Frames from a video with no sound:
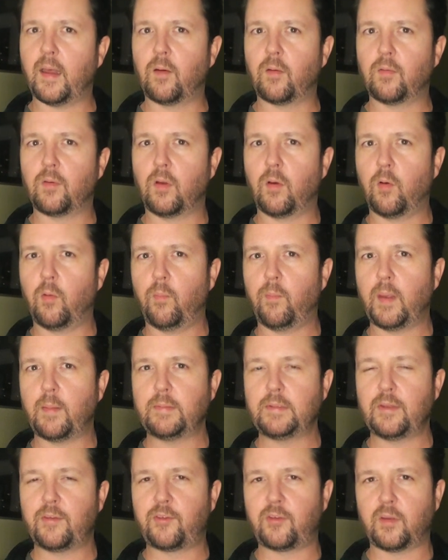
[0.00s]
I don't know.
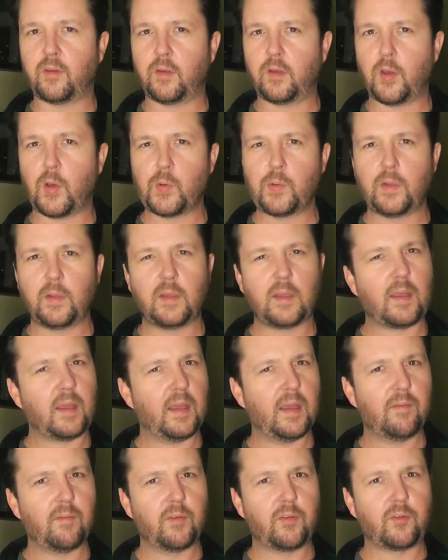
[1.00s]
Maybe the silicone and the
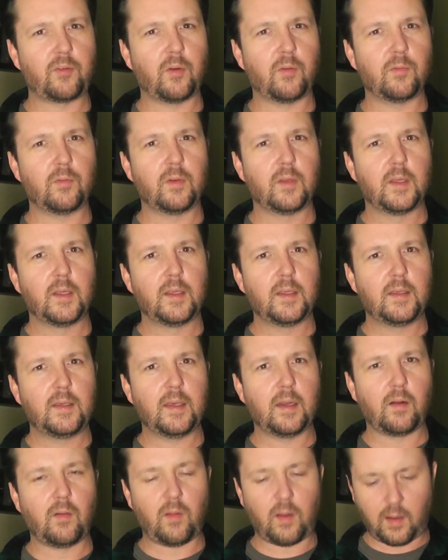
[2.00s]
canvas don't
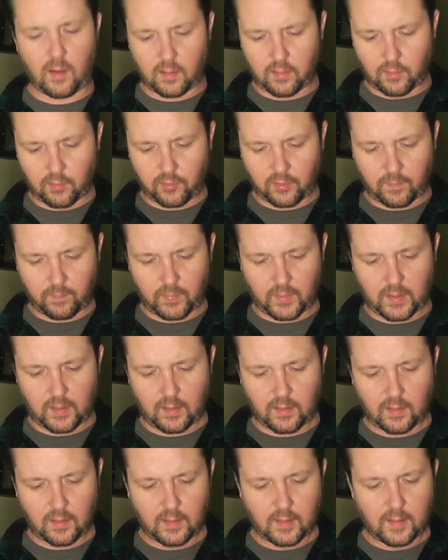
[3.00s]
get along or
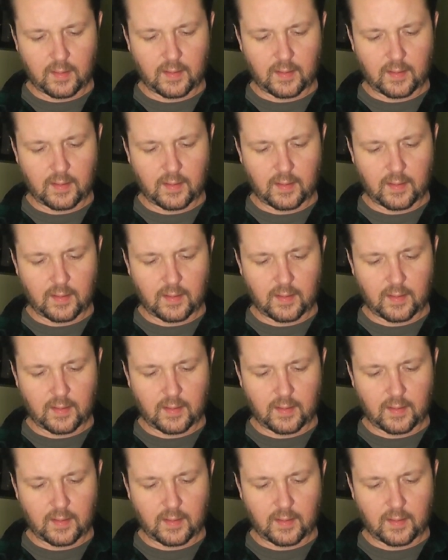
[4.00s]
something.